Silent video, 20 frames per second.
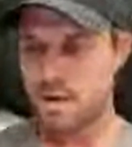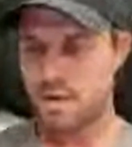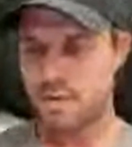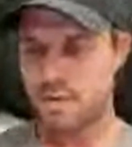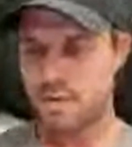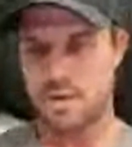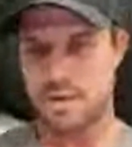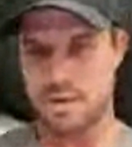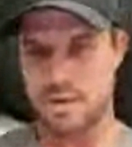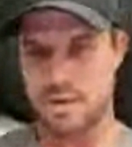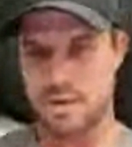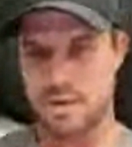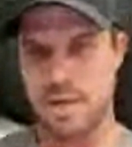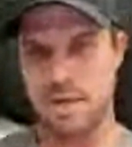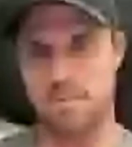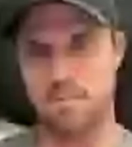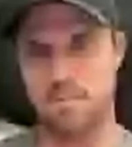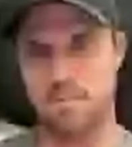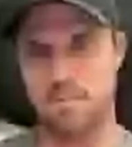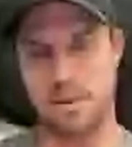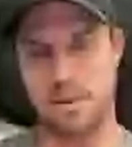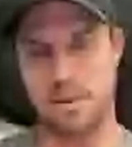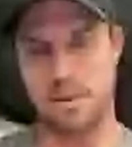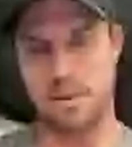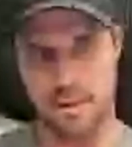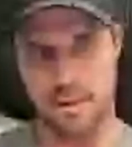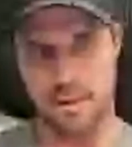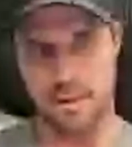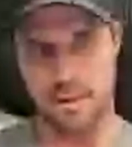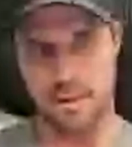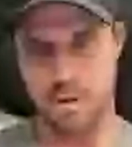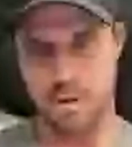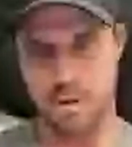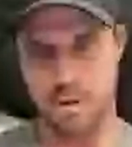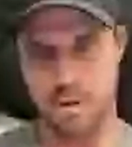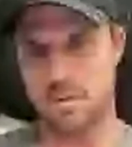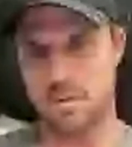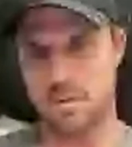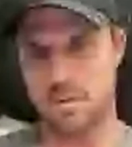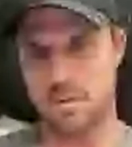this team and their
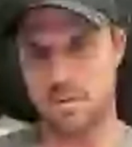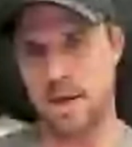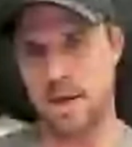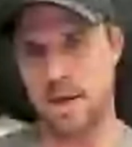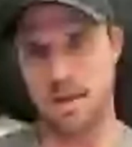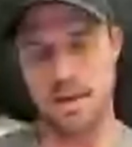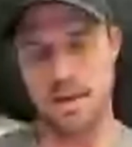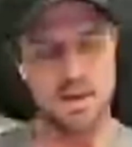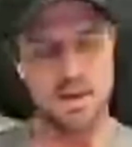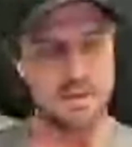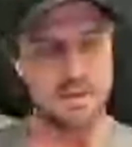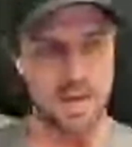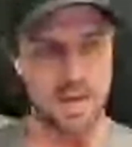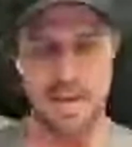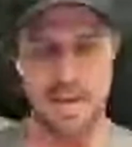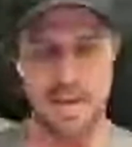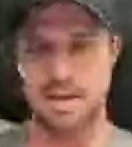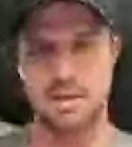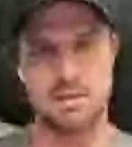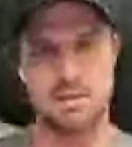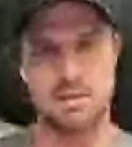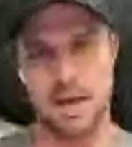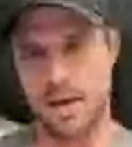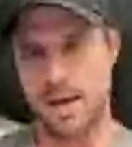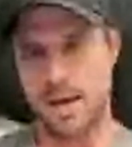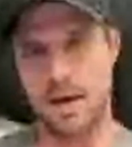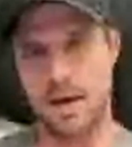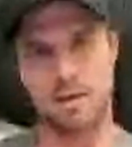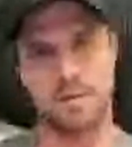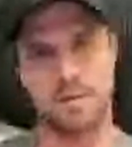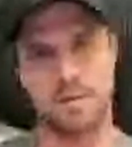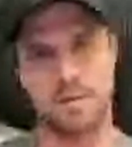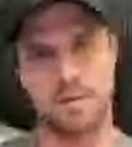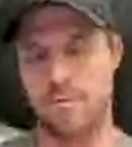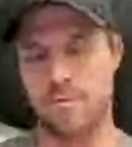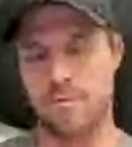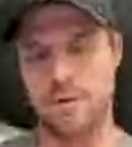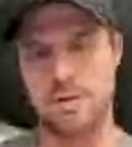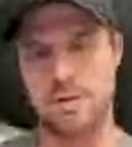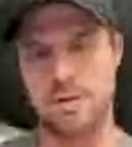box there day in, day out,
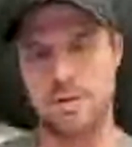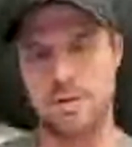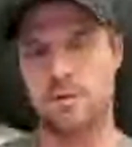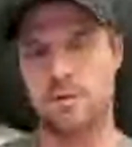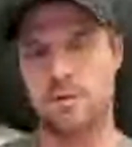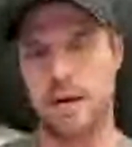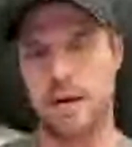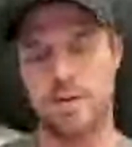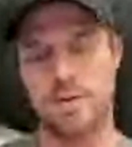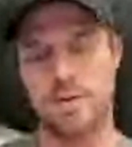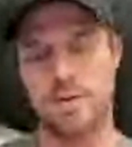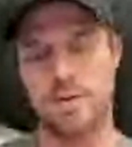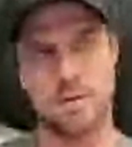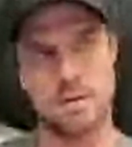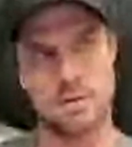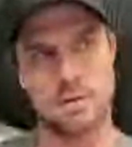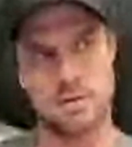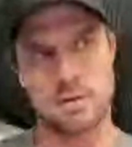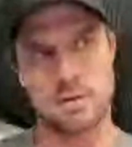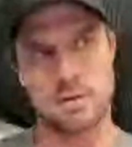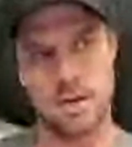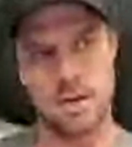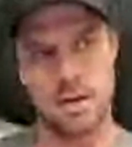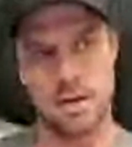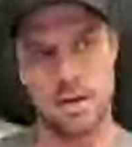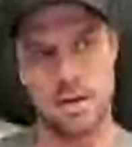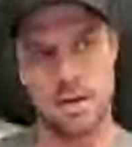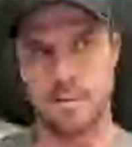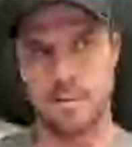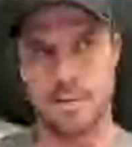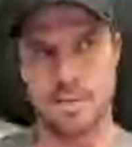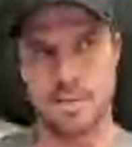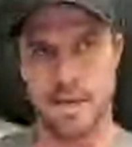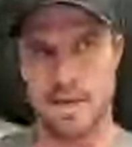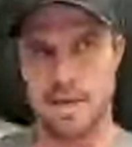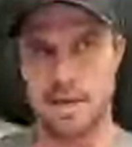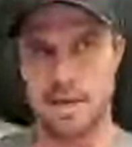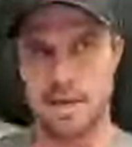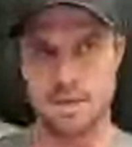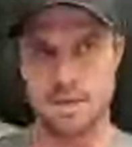every single day. There is a
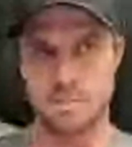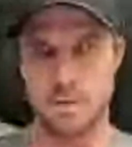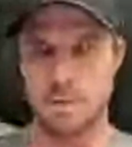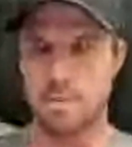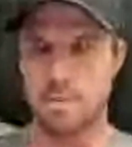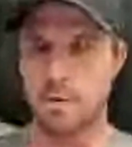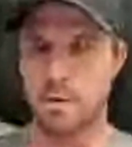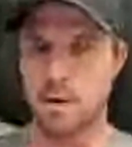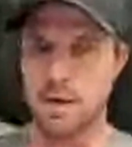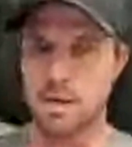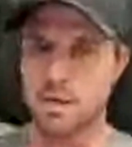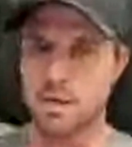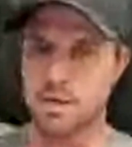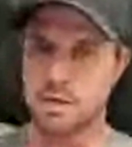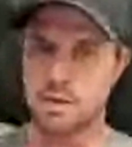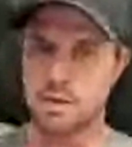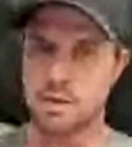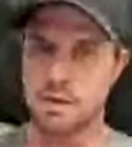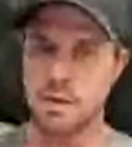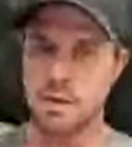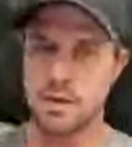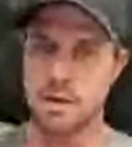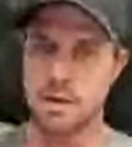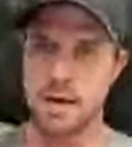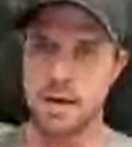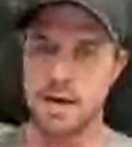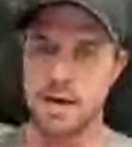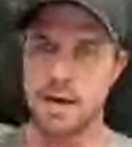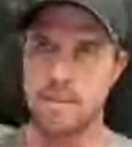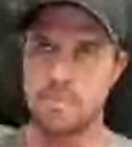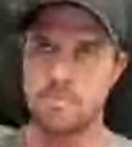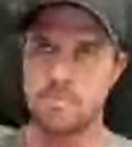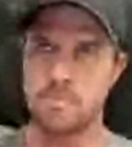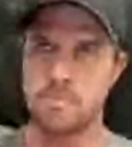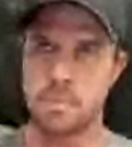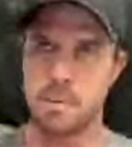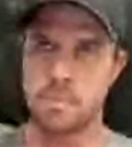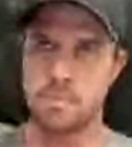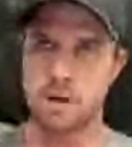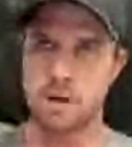meticulous preparation,
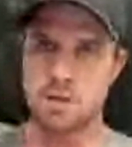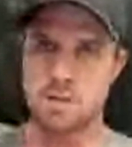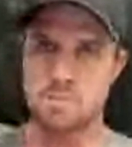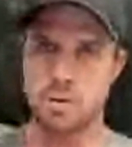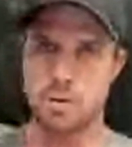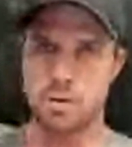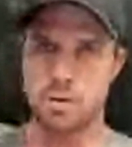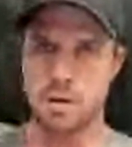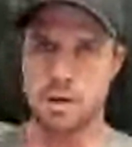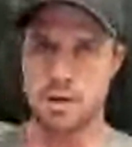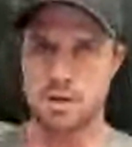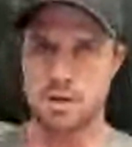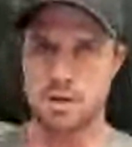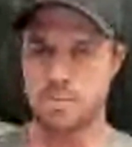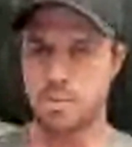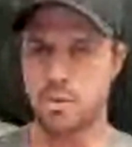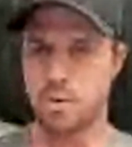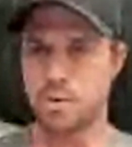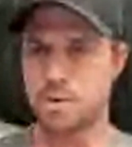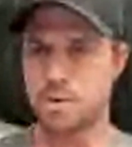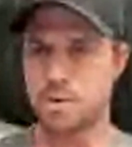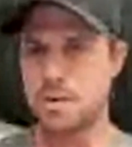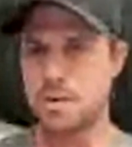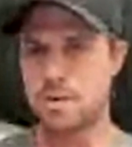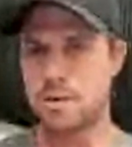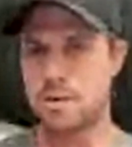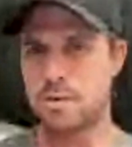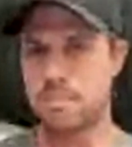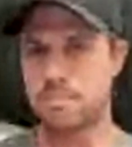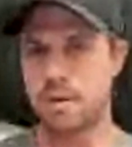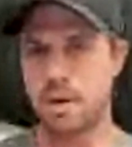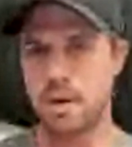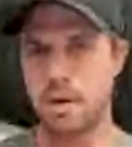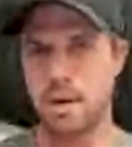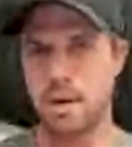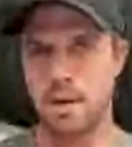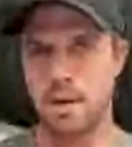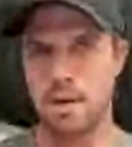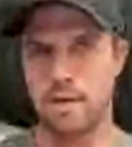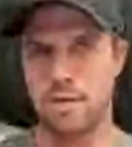but most importantly, a support system
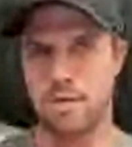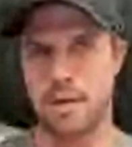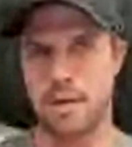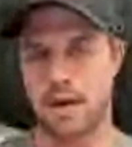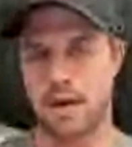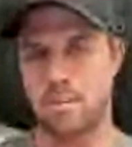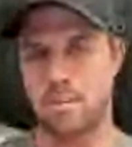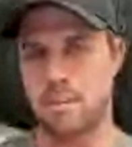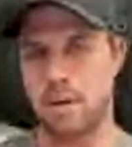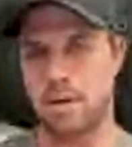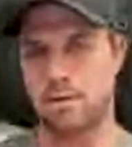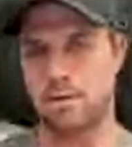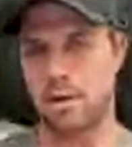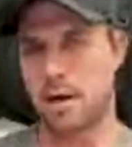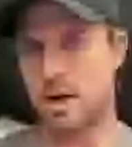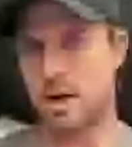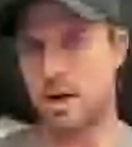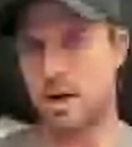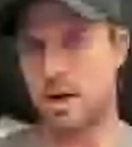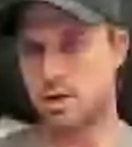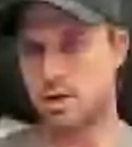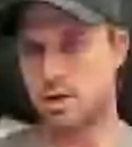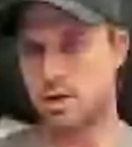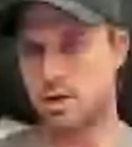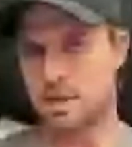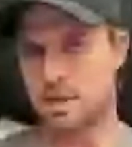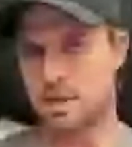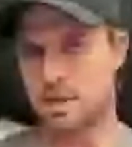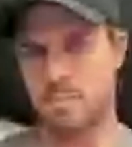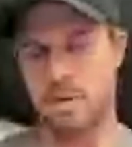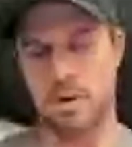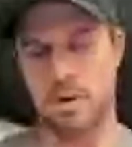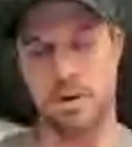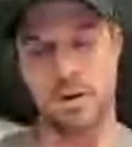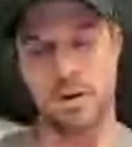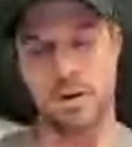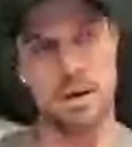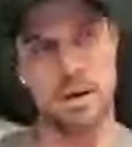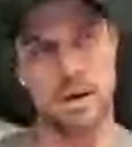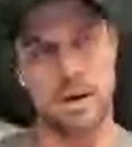that can be relied and trusted upon.
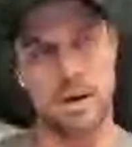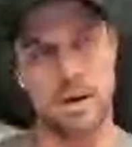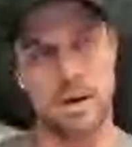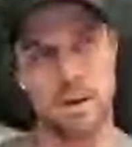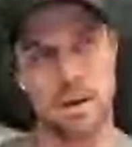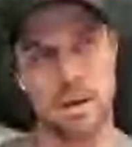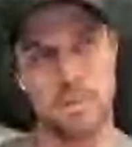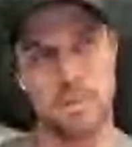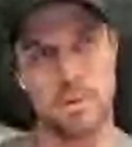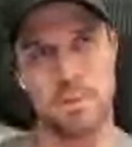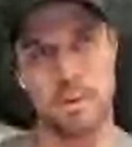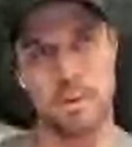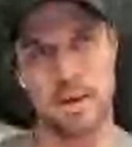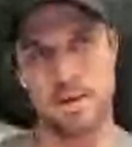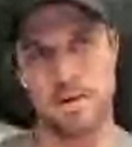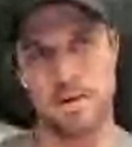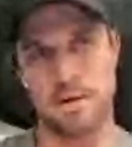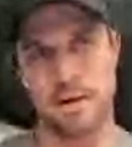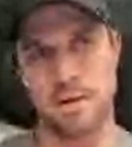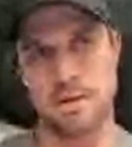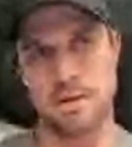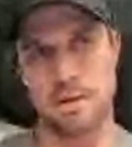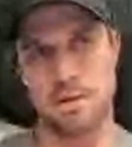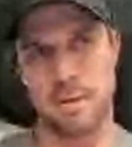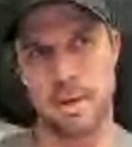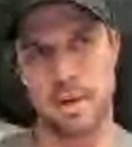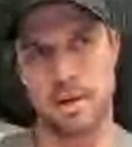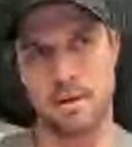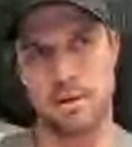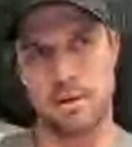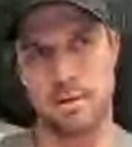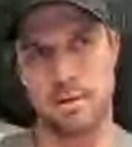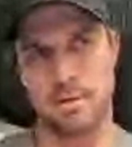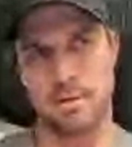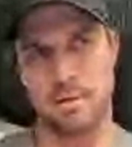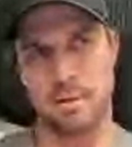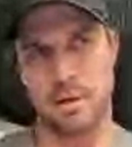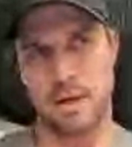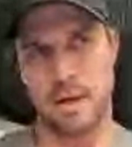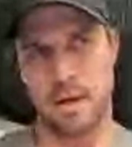And I think I probably underestimate
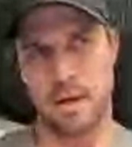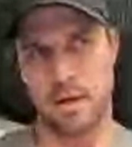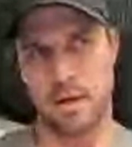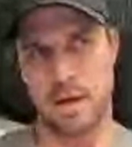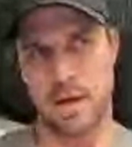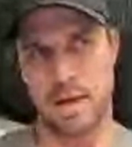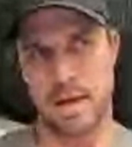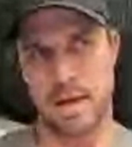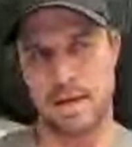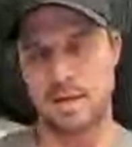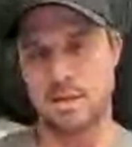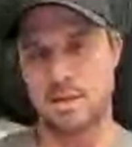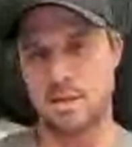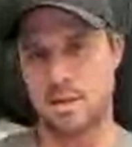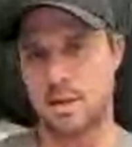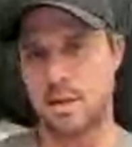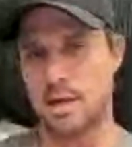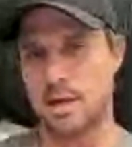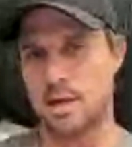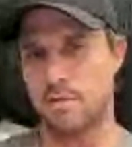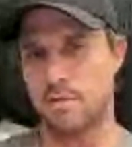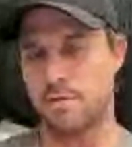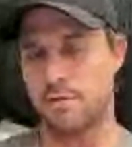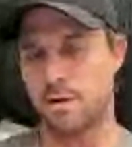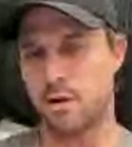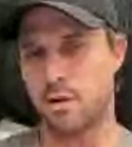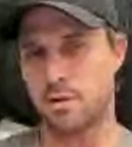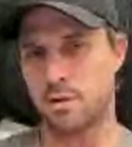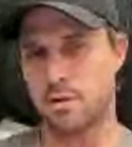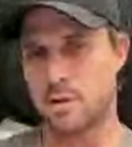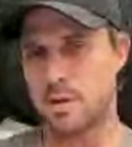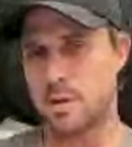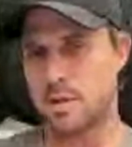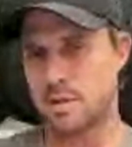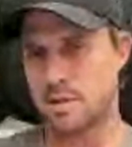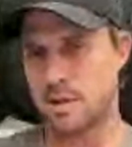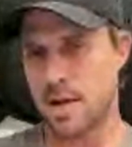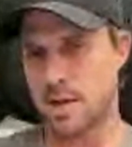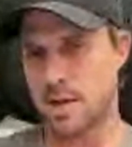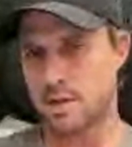getting into the England fold, into the
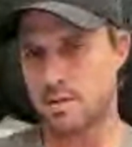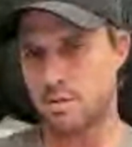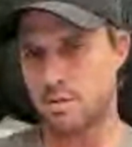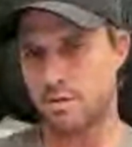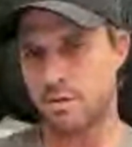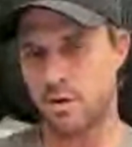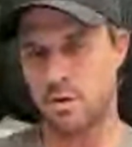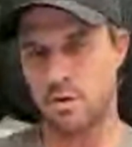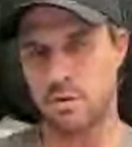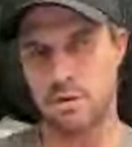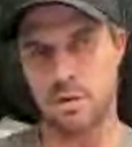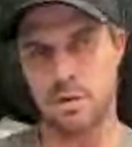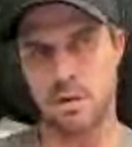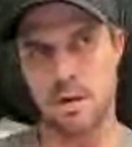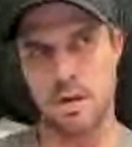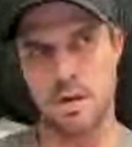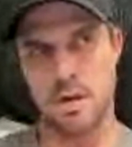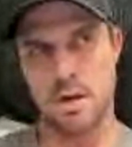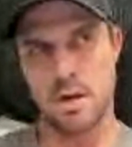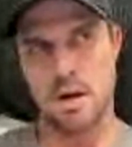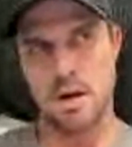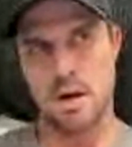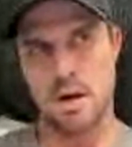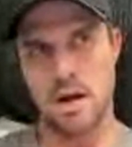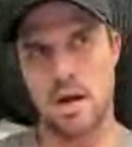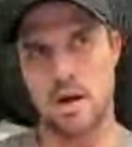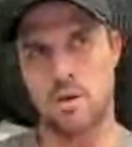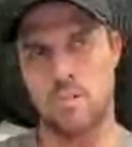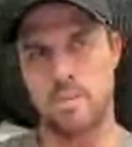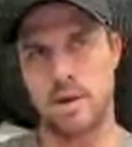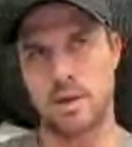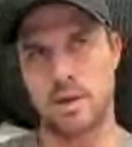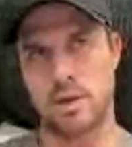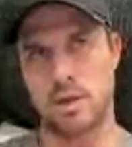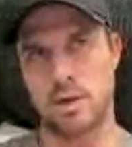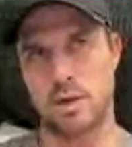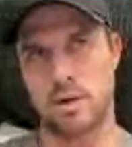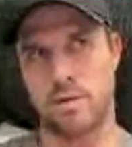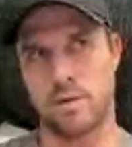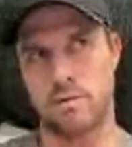international fold, and how
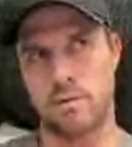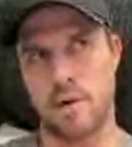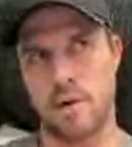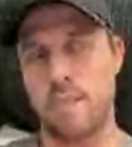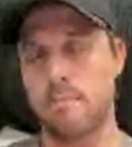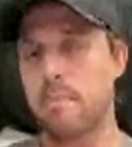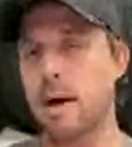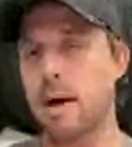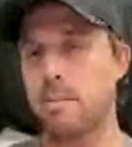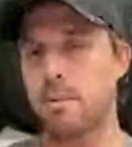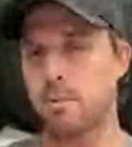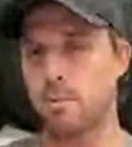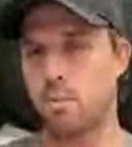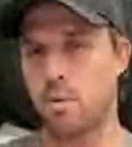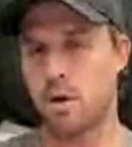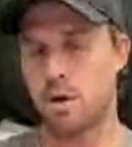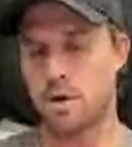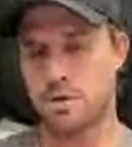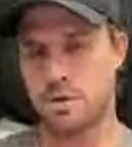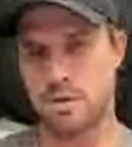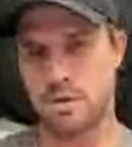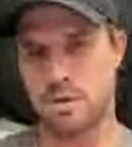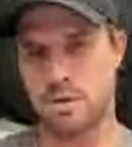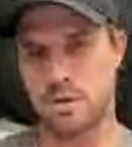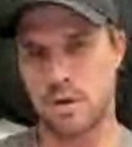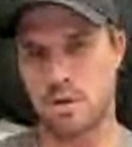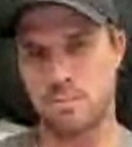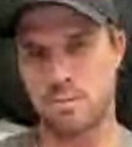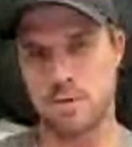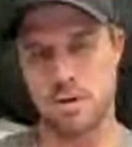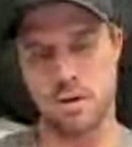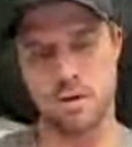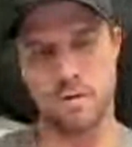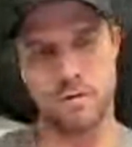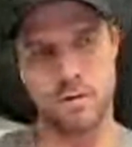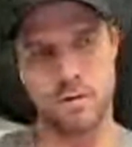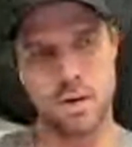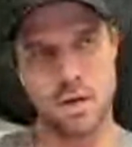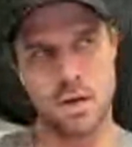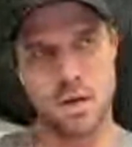much of a ramp up it was in terms of